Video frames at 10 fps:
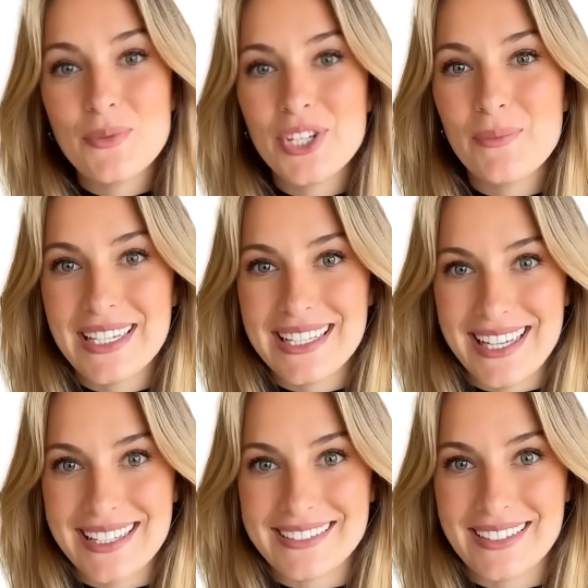
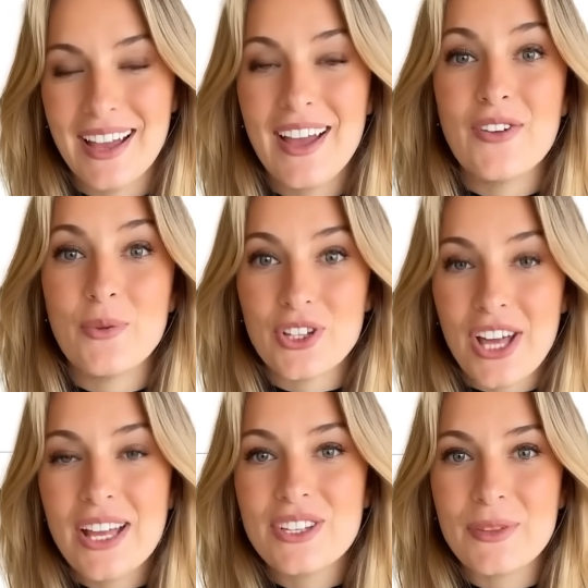GPTs from
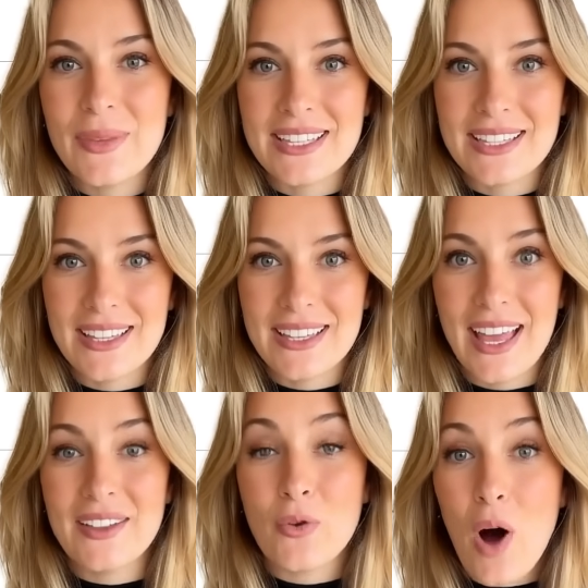ChatGPT,
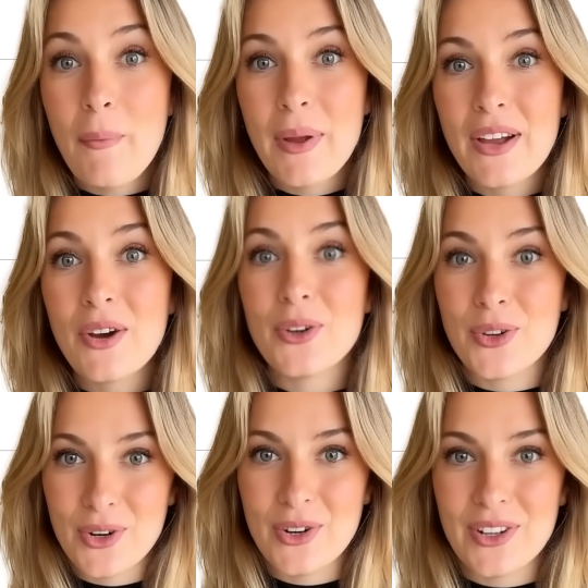Anthropic,
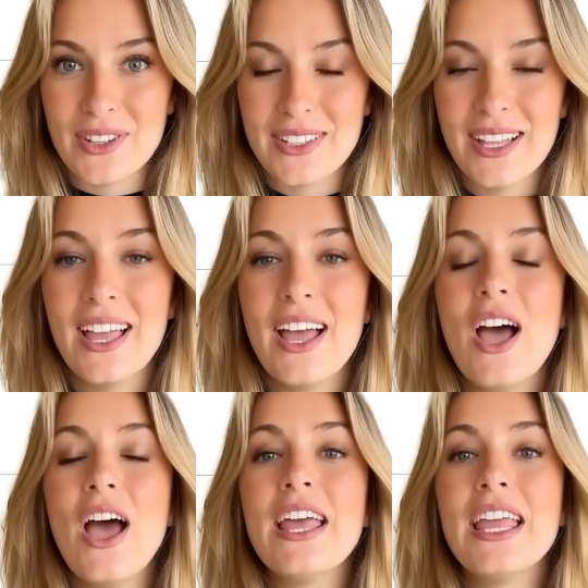Google.
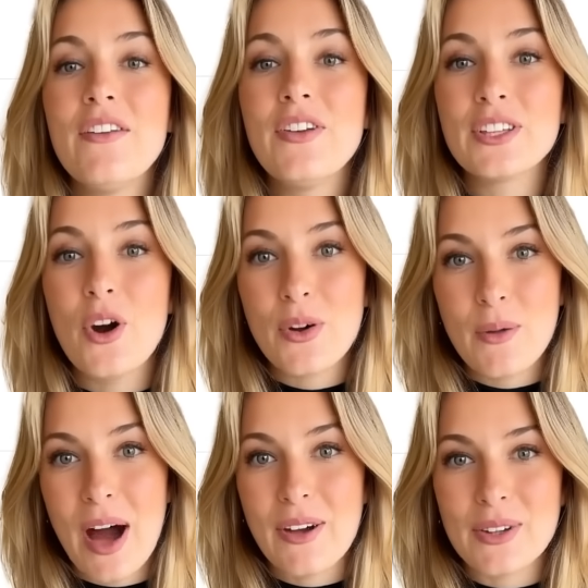Even local
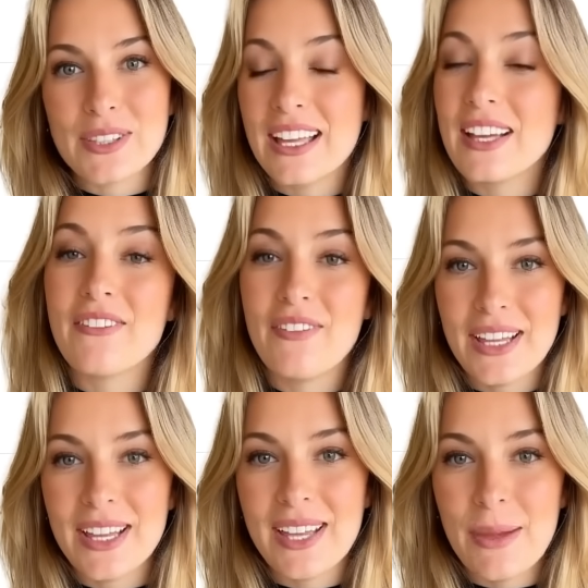models like
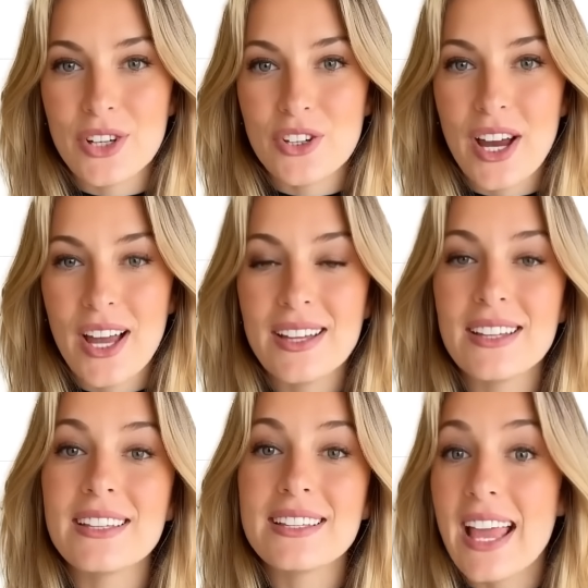NVIDIA
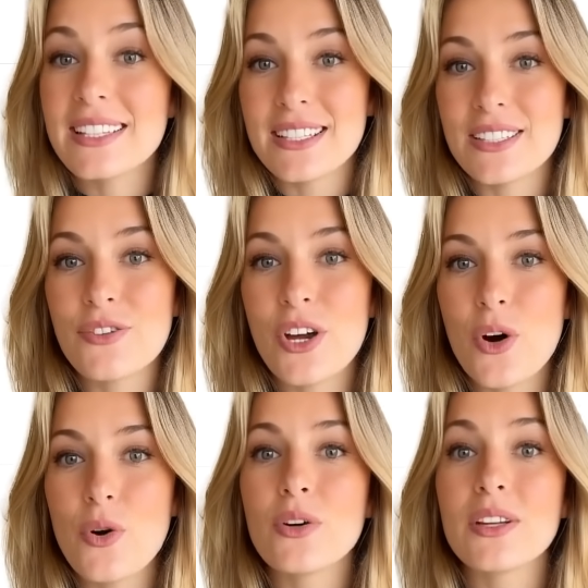Nemotron, Nexus
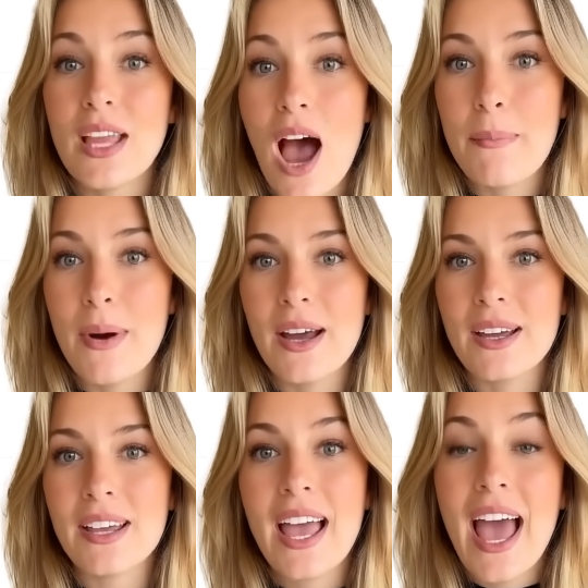Flow, Llama,
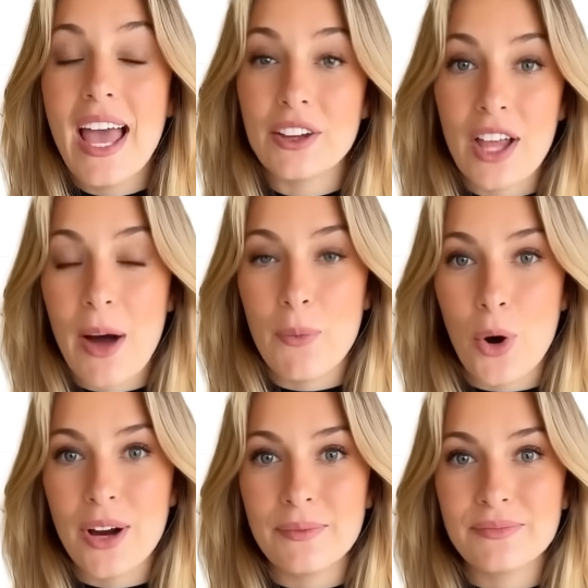and a lot
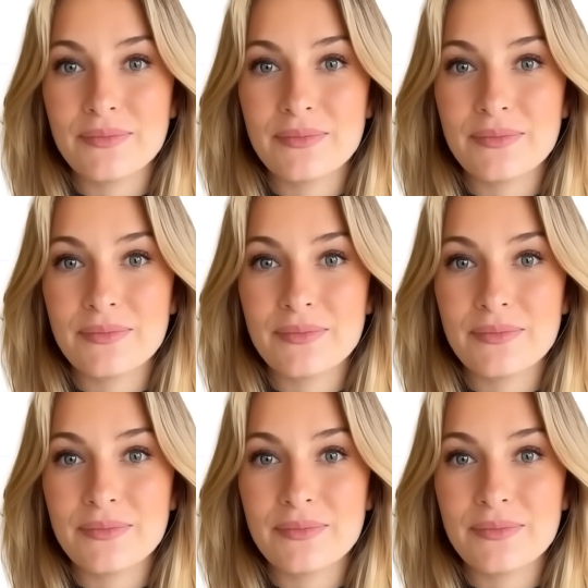more.